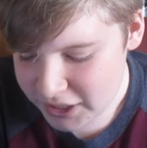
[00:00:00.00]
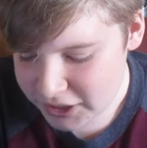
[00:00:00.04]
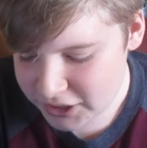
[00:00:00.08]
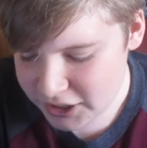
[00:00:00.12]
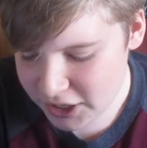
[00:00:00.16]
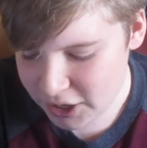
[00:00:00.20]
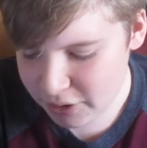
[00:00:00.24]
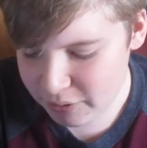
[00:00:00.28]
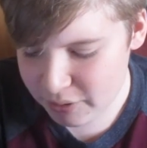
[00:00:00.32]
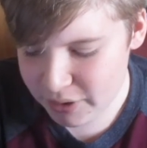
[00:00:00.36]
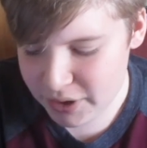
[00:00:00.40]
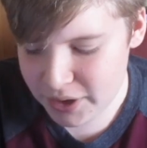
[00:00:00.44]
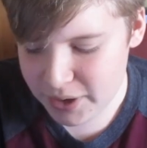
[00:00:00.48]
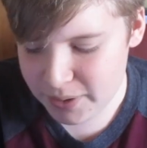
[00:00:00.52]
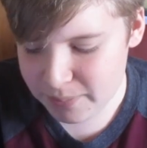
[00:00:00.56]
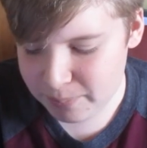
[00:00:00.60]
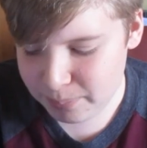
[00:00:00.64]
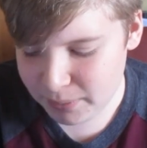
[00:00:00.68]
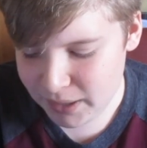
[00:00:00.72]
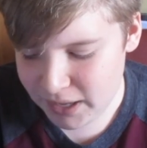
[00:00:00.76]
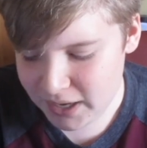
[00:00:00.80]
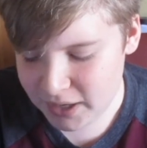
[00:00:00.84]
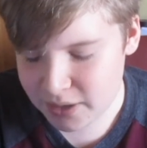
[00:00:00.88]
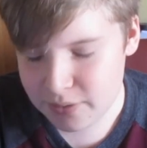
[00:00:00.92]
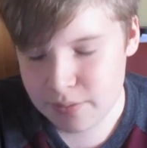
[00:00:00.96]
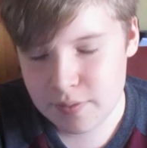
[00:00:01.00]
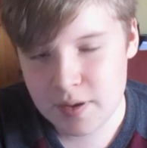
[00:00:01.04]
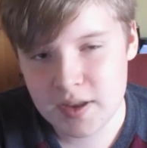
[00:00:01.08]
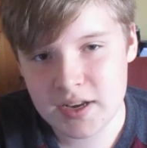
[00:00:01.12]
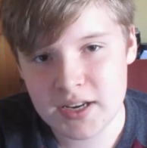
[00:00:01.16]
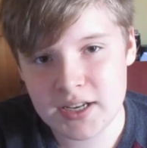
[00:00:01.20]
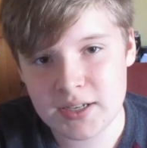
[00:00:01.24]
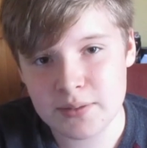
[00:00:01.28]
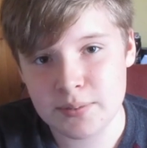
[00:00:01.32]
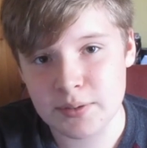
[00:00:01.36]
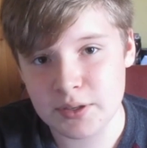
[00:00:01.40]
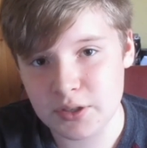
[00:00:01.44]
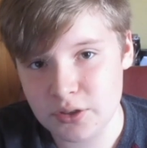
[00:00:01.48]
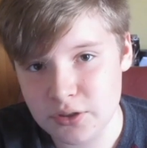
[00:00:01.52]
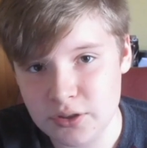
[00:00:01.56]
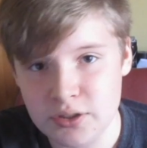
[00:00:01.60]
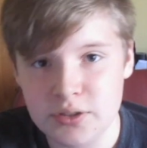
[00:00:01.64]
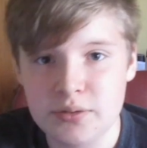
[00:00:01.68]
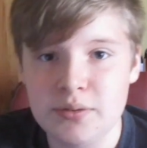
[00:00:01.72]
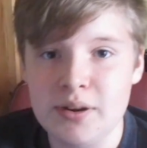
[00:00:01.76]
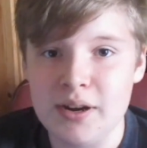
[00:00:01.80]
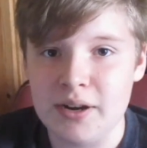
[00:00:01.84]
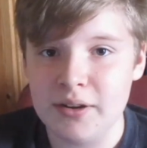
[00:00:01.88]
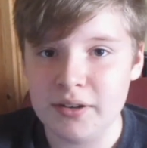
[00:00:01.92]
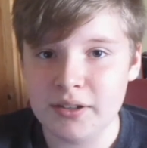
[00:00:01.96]
So Blackman, he's been good
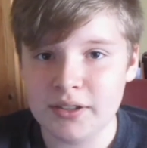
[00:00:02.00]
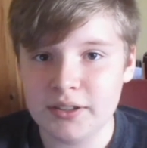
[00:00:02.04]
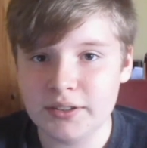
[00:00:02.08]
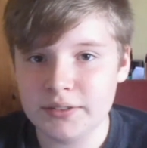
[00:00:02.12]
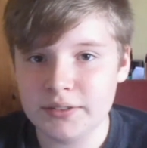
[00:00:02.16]
as well.